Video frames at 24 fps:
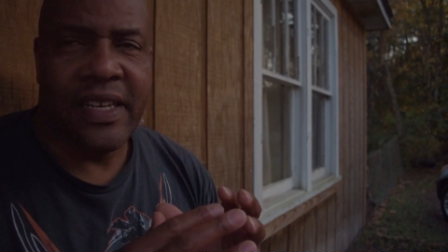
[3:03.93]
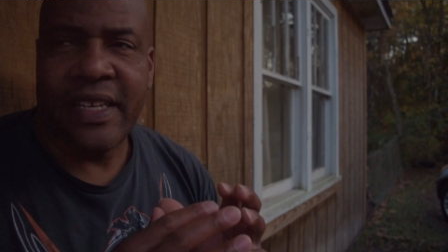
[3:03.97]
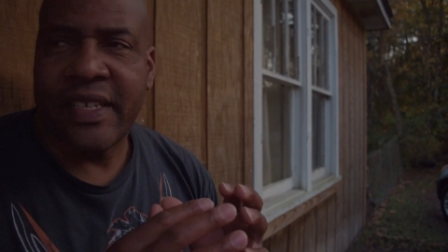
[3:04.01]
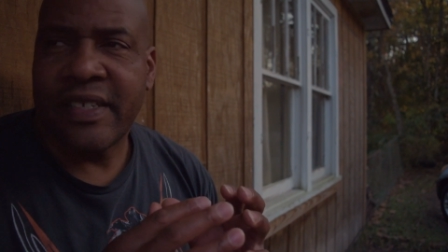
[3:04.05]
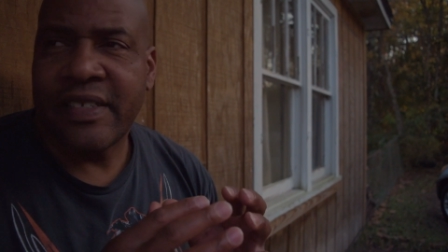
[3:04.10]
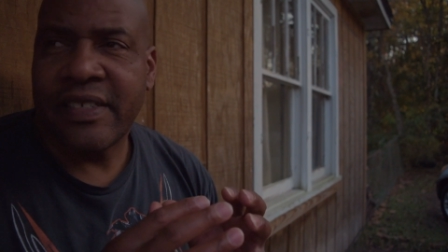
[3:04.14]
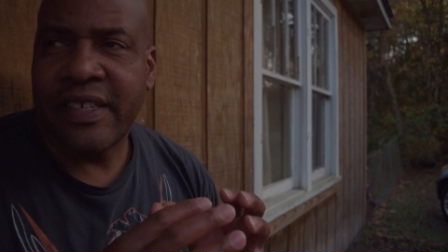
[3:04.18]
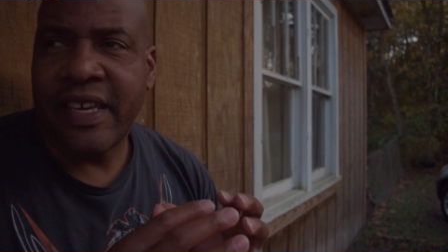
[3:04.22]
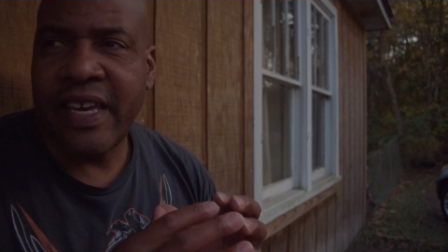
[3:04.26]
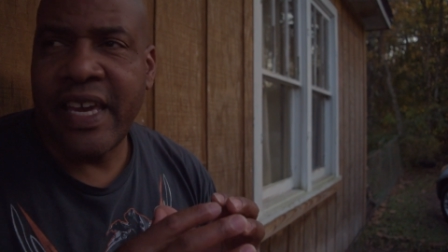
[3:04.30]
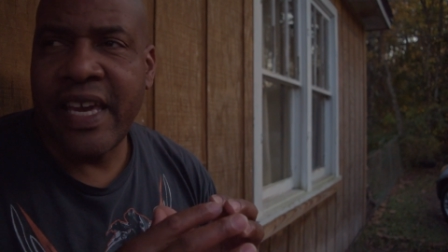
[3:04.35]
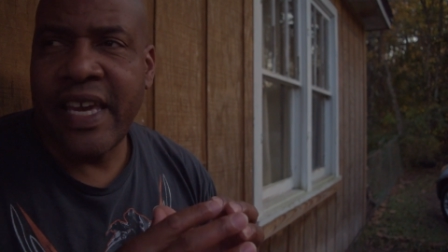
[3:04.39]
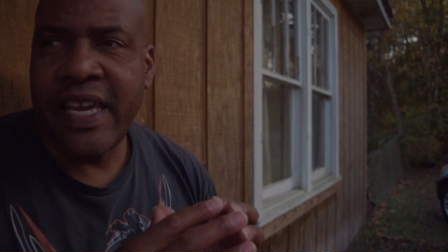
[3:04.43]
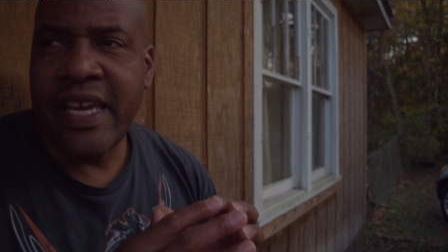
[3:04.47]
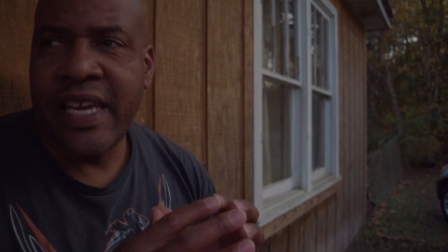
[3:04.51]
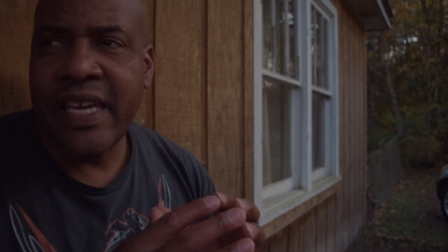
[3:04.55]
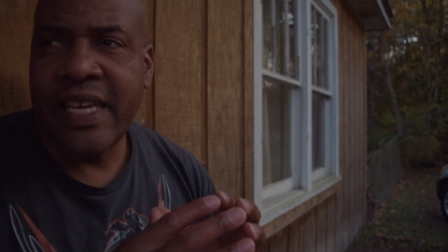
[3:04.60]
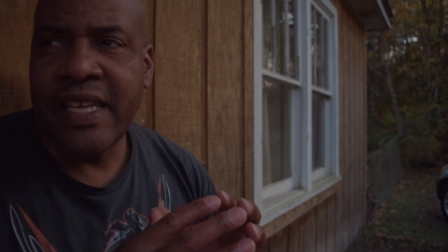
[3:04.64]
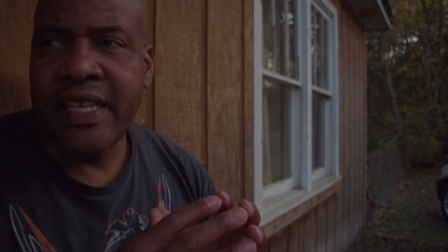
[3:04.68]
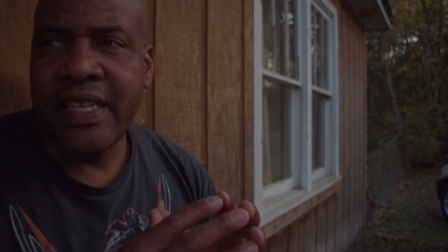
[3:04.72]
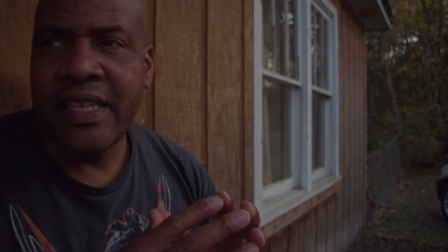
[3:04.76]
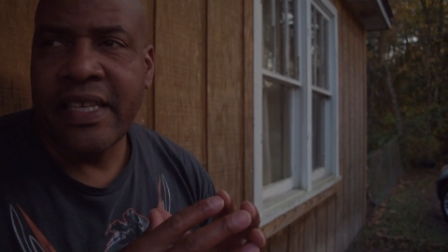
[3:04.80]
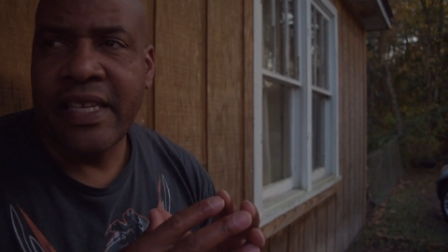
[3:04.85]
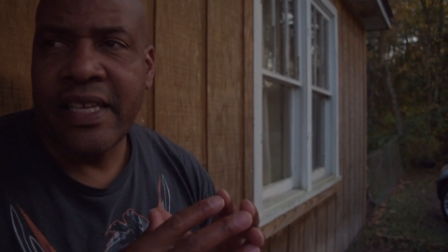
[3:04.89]
the
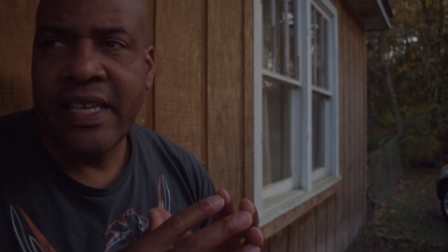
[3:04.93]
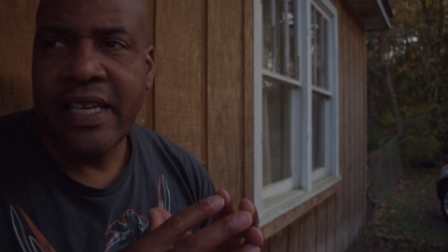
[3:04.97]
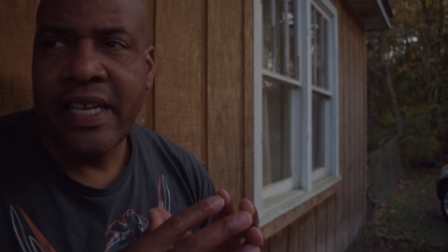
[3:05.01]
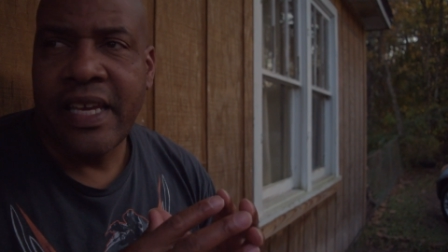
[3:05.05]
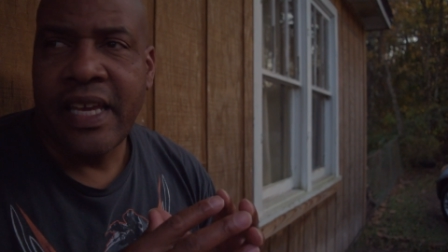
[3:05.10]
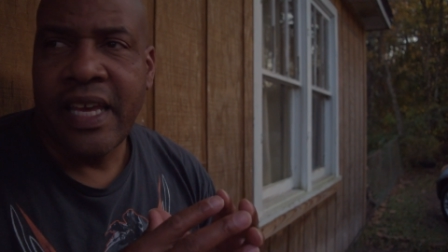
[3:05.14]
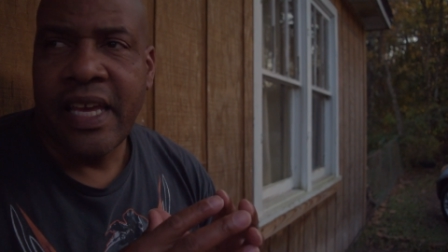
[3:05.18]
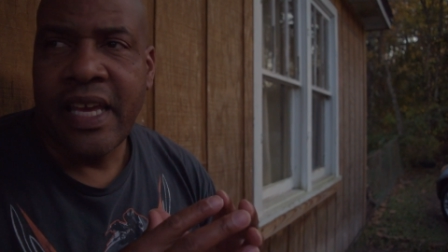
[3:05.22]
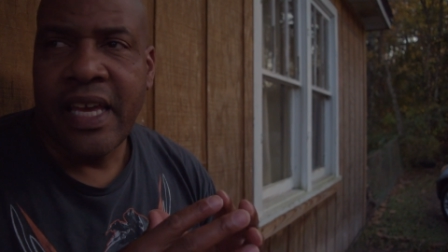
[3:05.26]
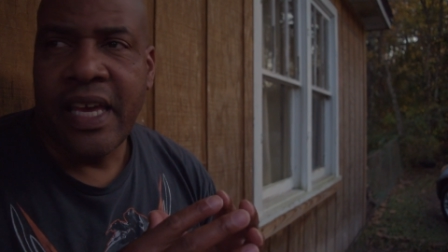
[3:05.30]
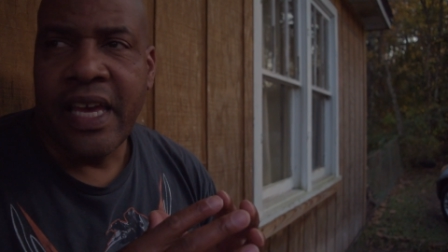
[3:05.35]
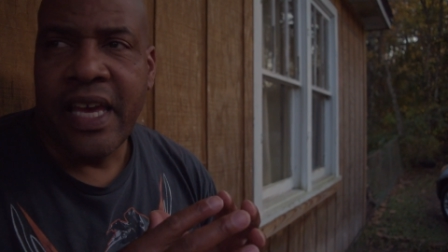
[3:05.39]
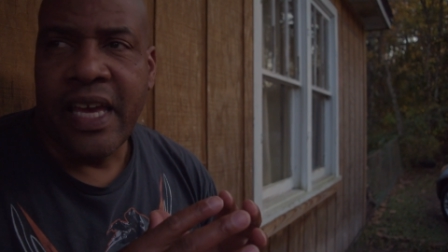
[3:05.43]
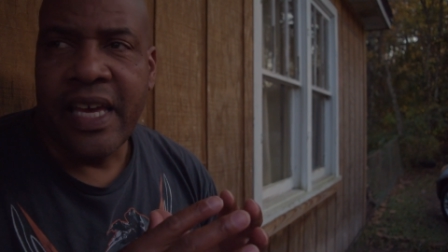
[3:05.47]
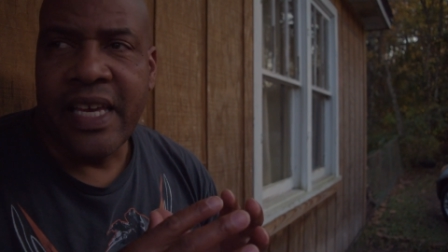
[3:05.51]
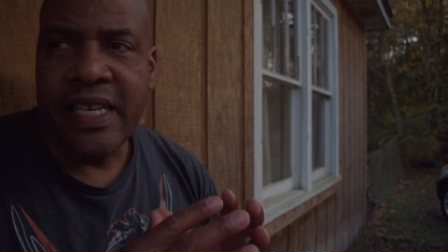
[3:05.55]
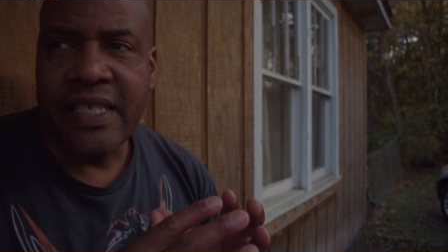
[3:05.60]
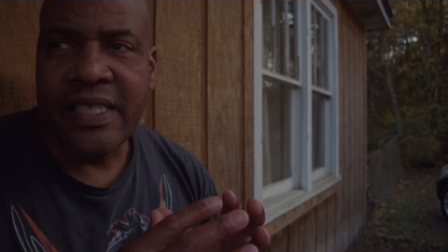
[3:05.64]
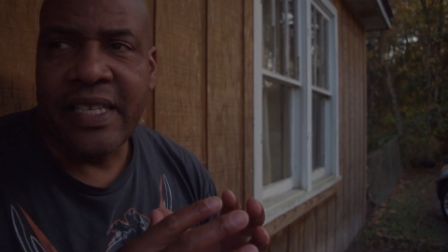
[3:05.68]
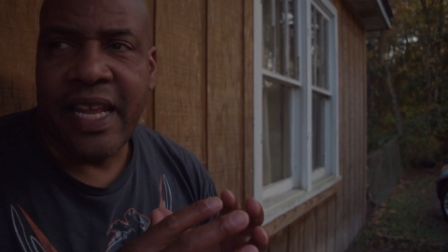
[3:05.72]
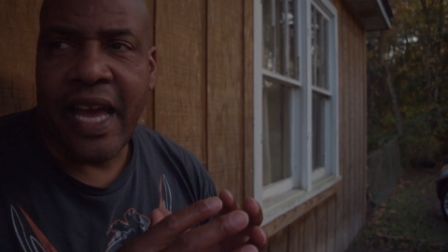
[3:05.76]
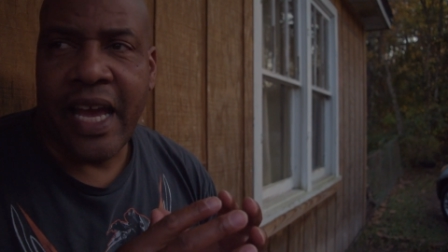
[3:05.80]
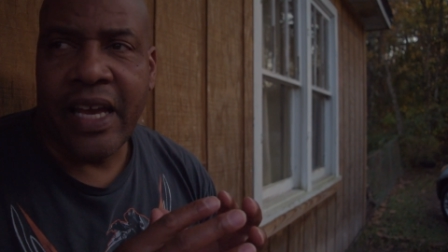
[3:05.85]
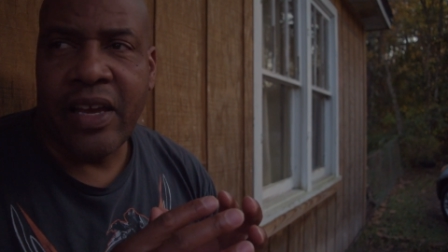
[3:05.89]
skin
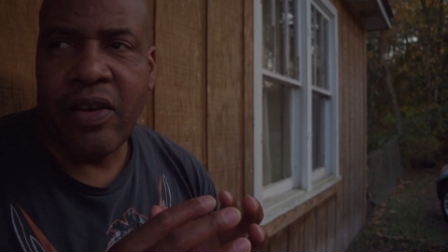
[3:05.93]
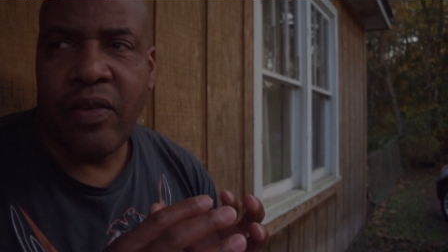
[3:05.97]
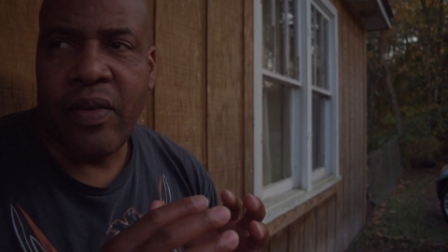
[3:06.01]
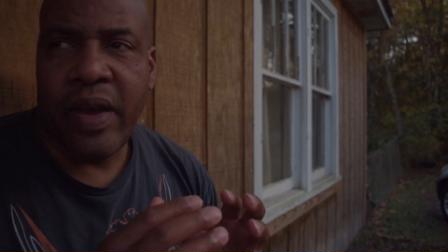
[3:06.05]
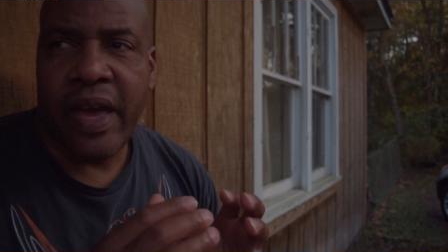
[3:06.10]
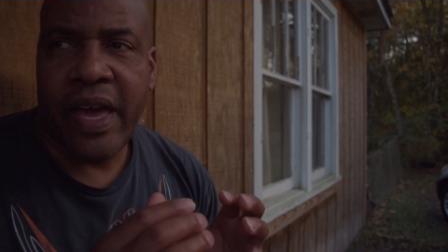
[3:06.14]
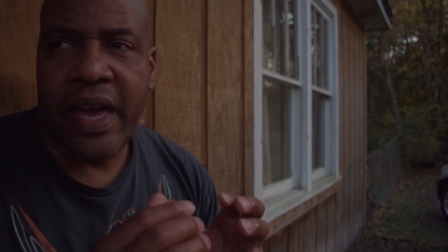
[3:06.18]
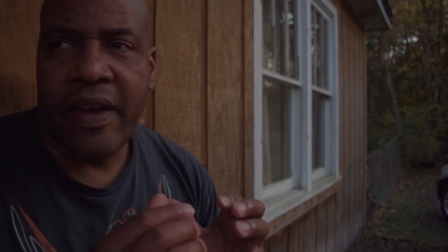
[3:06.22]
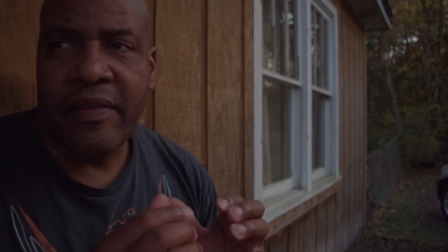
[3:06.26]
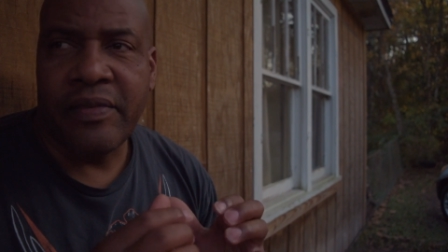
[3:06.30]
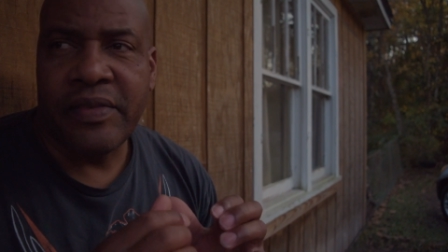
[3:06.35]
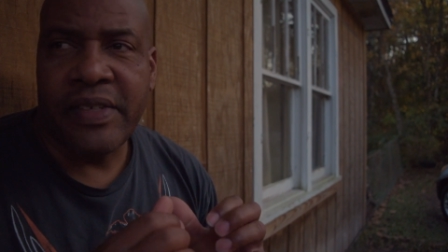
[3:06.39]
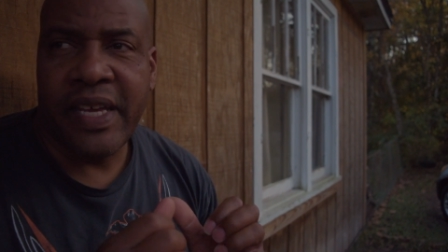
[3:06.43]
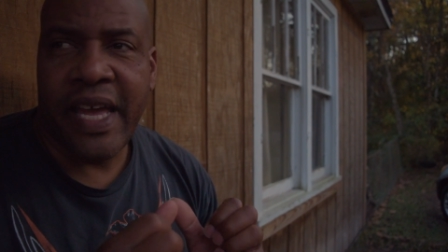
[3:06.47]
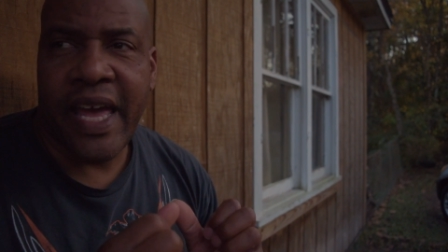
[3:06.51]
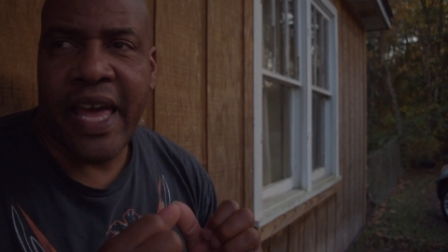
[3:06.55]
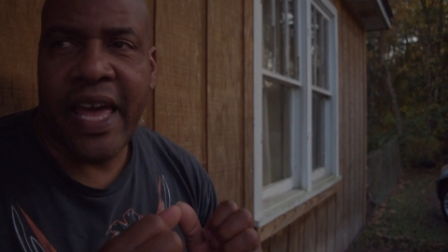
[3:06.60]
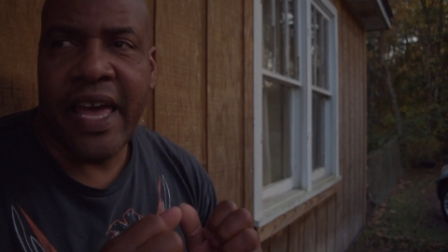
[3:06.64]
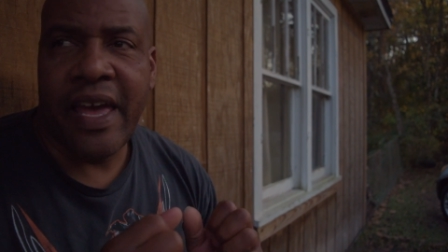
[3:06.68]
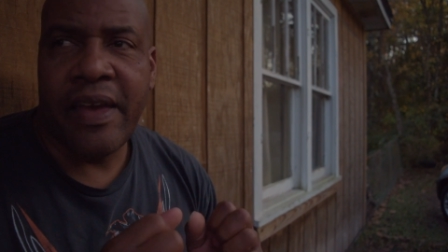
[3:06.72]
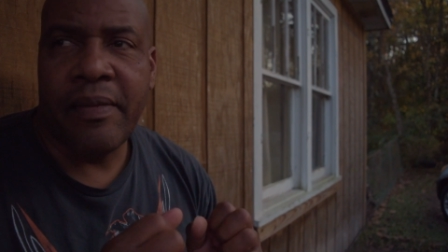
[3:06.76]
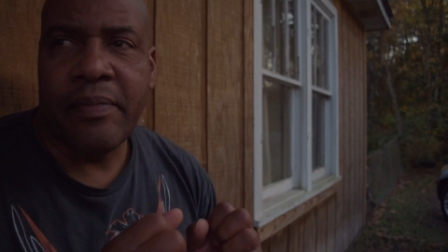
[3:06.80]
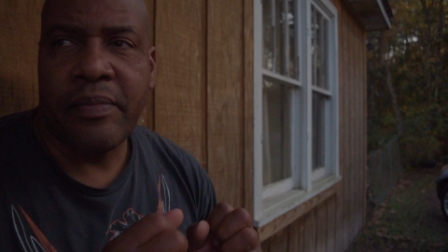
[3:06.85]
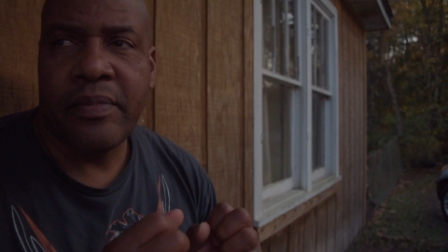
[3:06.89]
is not going to have
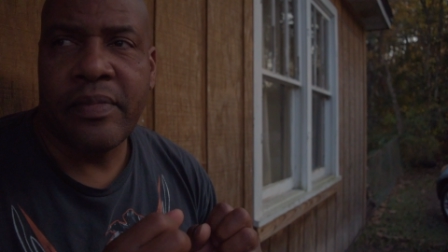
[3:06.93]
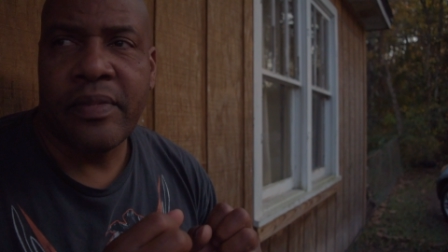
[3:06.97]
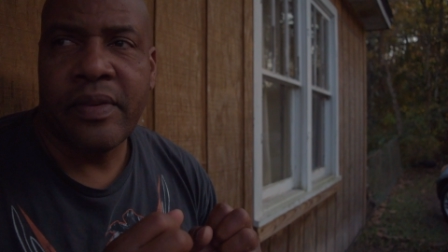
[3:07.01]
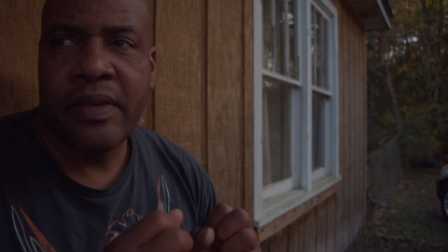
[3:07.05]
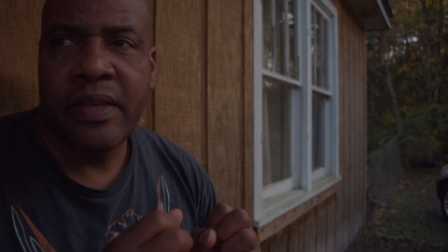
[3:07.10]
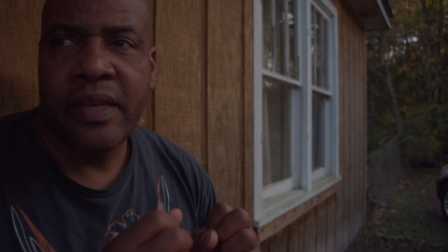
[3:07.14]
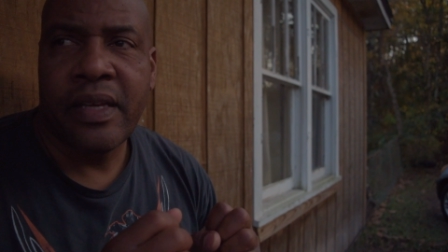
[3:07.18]
time